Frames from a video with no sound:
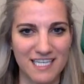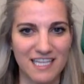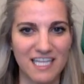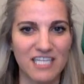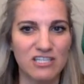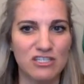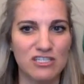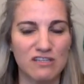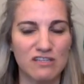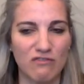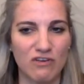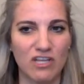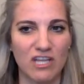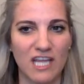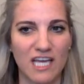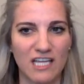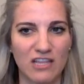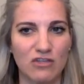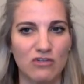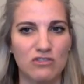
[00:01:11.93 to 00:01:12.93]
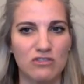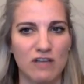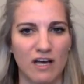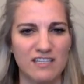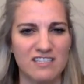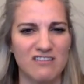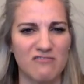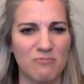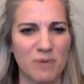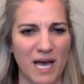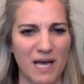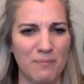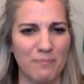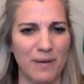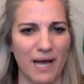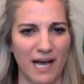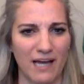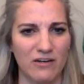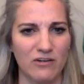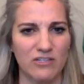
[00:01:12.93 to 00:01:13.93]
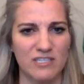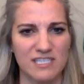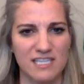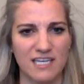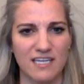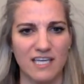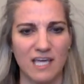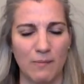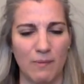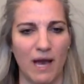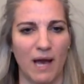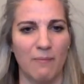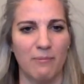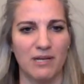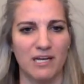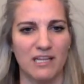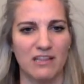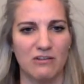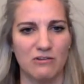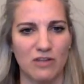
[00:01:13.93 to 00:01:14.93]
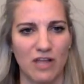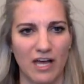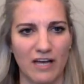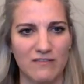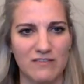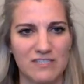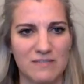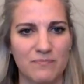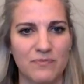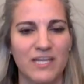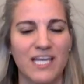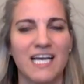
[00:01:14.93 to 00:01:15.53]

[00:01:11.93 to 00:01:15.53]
They just feel like there's lots of bad patterns that keep happening in their lives.